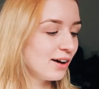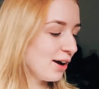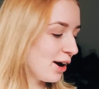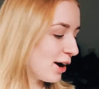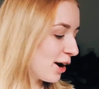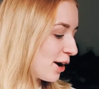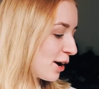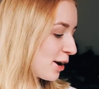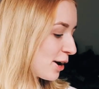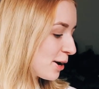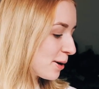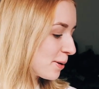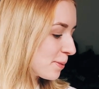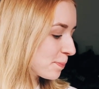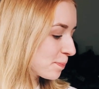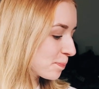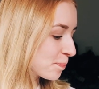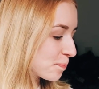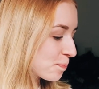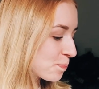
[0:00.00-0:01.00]
I
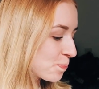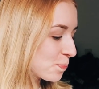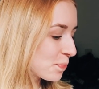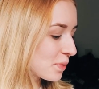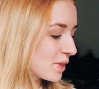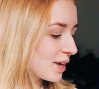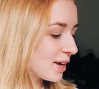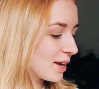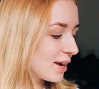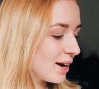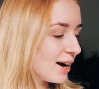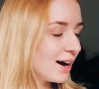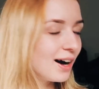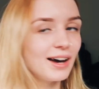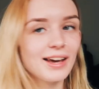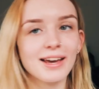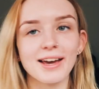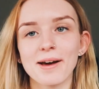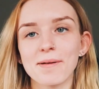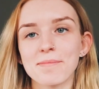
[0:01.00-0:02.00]

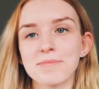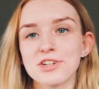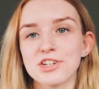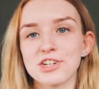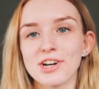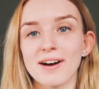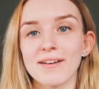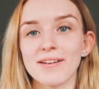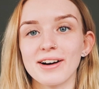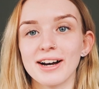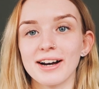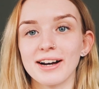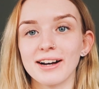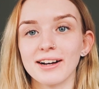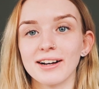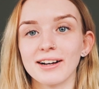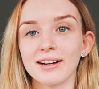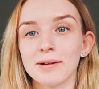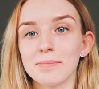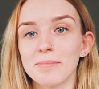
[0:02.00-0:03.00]
am
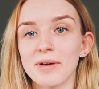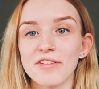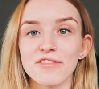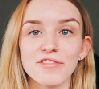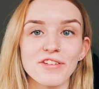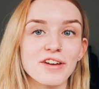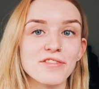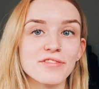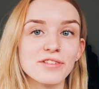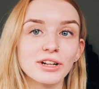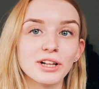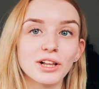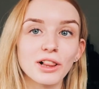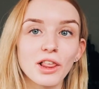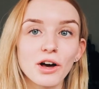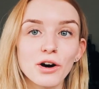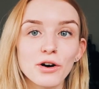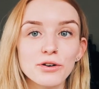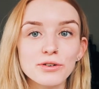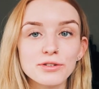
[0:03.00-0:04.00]
sharing my favorite
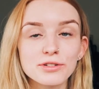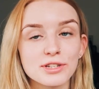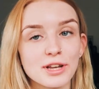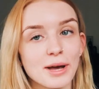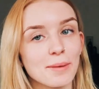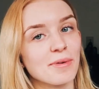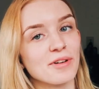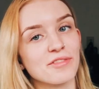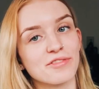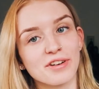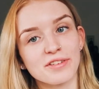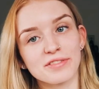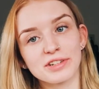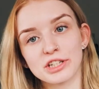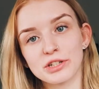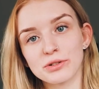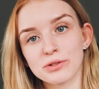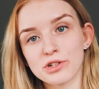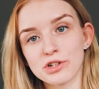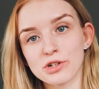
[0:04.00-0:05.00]
clothes and my
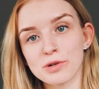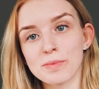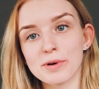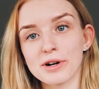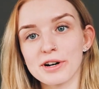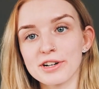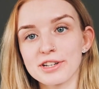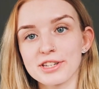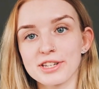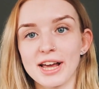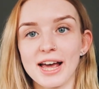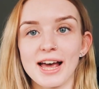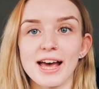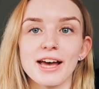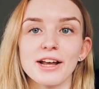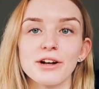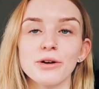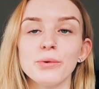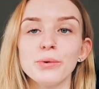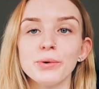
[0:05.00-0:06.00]
favorite YouTubers
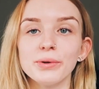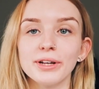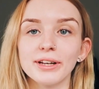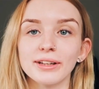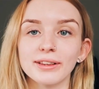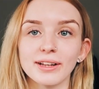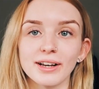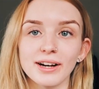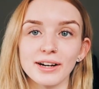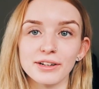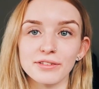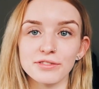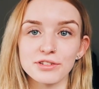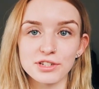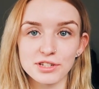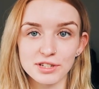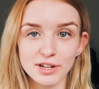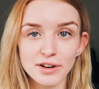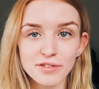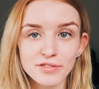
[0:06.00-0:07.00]
and all that kind of
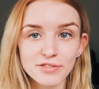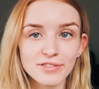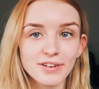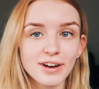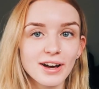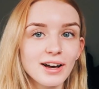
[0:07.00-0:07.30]
stuff.